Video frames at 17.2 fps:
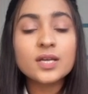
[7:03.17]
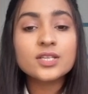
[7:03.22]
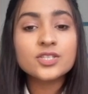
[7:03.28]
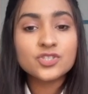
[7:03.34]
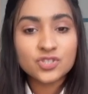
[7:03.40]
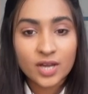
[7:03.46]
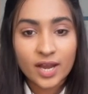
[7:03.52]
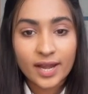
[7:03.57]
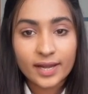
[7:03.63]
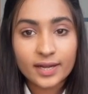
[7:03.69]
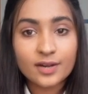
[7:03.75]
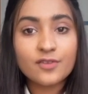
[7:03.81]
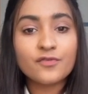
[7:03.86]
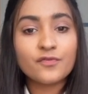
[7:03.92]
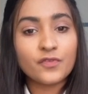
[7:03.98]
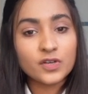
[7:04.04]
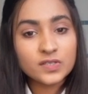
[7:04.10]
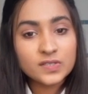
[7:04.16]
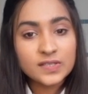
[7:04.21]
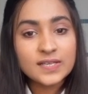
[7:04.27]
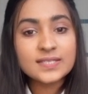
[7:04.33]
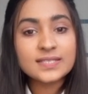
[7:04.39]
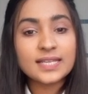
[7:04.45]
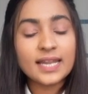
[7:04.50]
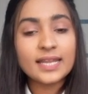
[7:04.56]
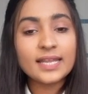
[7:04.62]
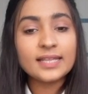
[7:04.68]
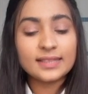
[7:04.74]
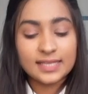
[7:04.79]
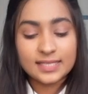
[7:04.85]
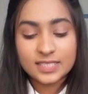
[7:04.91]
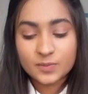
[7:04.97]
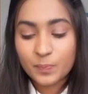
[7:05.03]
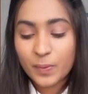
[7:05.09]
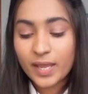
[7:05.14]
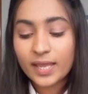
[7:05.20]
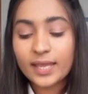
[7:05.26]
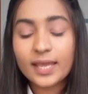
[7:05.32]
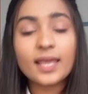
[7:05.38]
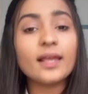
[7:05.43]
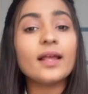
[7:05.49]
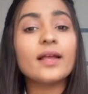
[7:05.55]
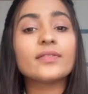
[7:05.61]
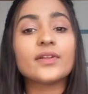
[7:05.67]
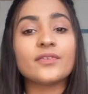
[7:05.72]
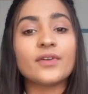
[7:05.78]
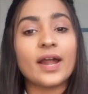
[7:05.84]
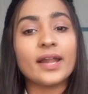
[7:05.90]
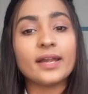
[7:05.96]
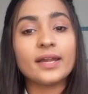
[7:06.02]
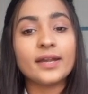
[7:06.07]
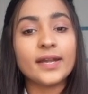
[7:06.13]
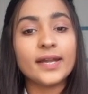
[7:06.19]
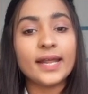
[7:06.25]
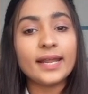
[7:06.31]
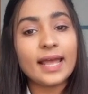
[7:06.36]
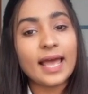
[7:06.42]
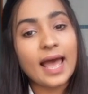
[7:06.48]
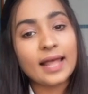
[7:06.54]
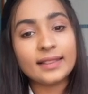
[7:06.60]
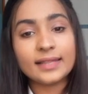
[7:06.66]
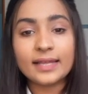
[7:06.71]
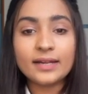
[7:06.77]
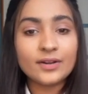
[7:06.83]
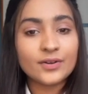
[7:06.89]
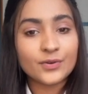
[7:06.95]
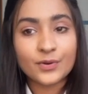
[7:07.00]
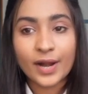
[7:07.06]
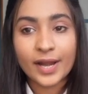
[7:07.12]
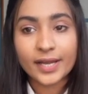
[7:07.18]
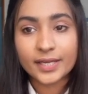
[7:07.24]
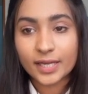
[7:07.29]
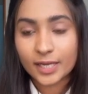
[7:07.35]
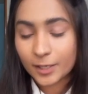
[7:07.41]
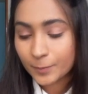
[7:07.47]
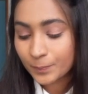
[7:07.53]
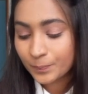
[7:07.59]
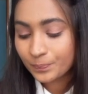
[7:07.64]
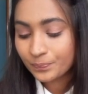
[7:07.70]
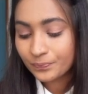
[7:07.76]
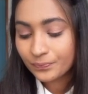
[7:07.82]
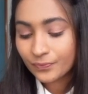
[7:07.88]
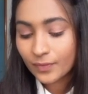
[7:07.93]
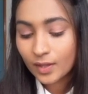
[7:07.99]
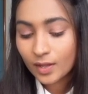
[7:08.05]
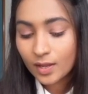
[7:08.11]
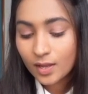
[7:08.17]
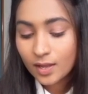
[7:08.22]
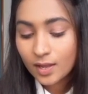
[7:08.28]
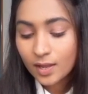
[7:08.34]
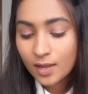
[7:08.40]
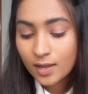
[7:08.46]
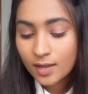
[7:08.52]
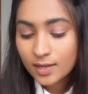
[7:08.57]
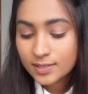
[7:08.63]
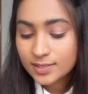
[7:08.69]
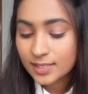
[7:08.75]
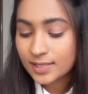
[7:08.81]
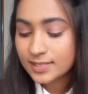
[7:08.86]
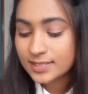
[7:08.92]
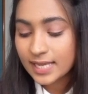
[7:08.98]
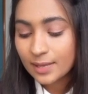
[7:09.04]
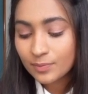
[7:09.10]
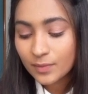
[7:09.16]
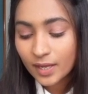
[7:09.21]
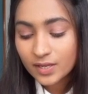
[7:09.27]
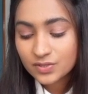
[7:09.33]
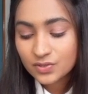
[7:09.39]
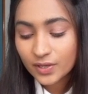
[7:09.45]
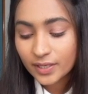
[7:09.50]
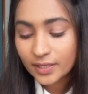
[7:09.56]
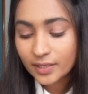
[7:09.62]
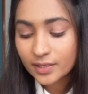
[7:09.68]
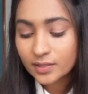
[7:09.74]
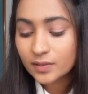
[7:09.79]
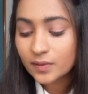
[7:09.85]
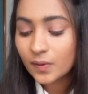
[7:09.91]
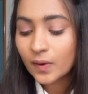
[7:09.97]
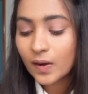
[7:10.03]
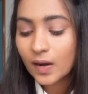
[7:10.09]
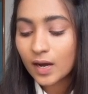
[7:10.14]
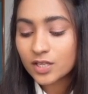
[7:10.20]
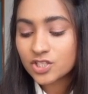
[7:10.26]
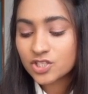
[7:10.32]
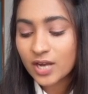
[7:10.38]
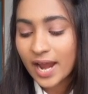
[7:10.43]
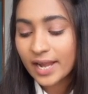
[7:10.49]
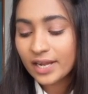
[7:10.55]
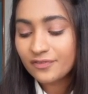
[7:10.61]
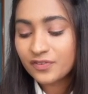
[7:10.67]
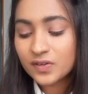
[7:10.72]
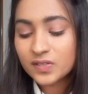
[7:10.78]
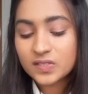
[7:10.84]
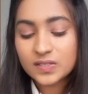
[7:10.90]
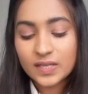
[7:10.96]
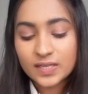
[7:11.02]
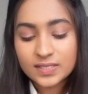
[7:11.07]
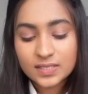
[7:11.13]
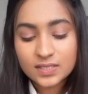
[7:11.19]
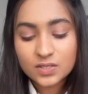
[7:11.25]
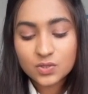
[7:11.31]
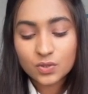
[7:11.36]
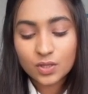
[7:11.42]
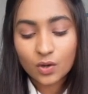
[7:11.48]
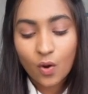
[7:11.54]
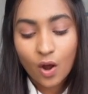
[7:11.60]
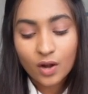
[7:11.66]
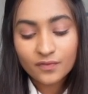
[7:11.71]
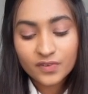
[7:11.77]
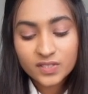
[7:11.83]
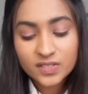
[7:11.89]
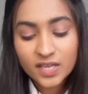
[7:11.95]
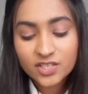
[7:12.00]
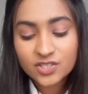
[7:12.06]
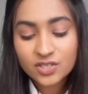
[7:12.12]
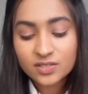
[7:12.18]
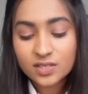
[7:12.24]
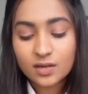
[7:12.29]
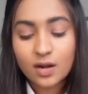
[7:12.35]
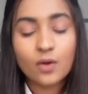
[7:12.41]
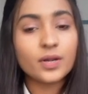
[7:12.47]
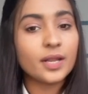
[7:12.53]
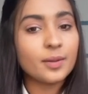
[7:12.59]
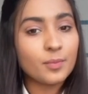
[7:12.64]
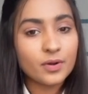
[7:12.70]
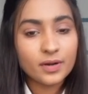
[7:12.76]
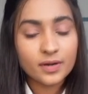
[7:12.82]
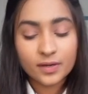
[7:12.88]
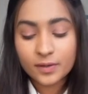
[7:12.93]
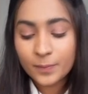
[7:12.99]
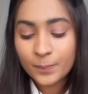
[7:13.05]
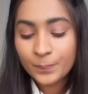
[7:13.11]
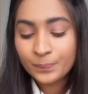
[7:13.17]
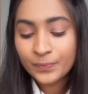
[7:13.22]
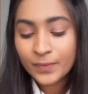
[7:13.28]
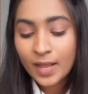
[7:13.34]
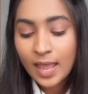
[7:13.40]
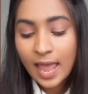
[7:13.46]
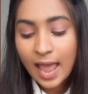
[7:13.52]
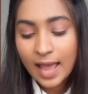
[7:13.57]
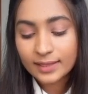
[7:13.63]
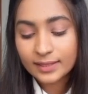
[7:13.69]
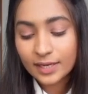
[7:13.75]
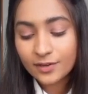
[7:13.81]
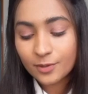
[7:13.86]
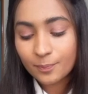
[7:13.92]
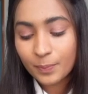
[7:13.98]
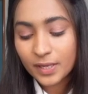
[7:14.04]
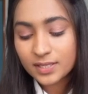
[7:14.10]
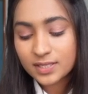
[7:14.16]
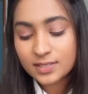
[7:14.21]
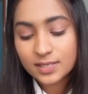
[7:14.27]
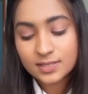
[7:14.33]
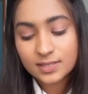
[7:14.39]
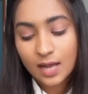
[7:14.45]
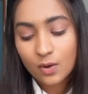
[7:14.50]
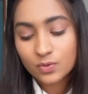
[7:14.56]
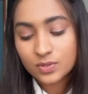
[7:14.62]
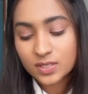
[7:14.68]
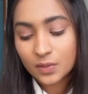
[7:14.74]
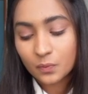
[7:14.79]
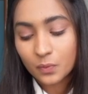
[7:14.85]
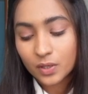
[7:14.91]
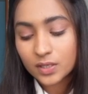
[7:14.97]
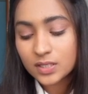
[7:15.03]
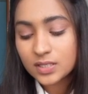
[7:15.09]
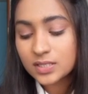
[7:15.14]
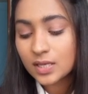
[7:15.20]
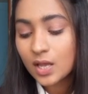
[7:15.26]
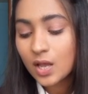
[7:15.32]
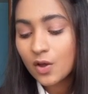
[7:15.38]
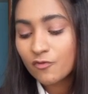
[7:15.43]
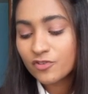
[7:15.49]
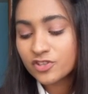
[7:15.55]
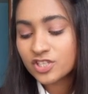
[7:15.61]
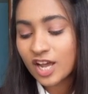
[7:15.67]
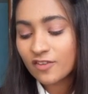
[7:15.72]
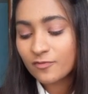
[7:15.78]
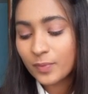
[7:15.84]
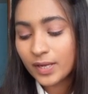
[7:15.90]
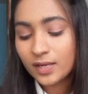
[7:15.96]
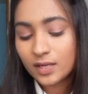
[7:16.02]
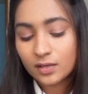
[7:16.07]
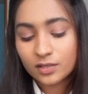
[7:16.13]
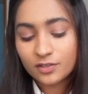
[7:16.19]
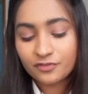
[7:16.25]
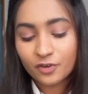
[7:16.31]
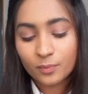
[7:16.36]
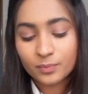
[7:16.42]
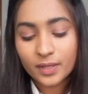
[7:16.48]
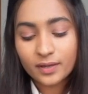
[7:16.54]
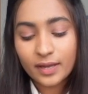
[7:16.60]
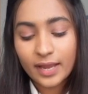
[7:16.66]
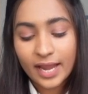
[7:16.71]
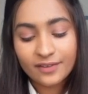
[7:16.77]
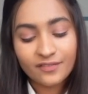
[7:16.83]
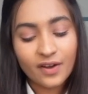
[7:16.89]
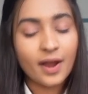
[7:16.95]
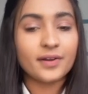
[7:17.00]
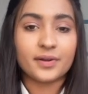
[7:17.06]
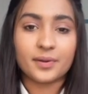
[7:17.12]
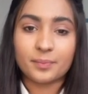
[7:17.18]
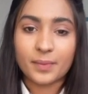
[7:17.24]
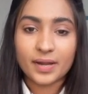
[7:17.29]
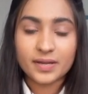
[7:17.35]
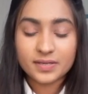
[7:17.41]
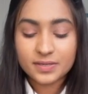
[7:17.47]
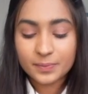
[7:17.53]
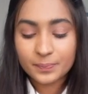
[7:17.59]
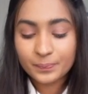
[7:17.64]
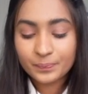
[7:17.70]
child. First listening, then speaking, then reading and then writing. See, the same thing is written here. A child first listens to the conversations around him or her and then repeats the sounds and words which have been learned from the environment.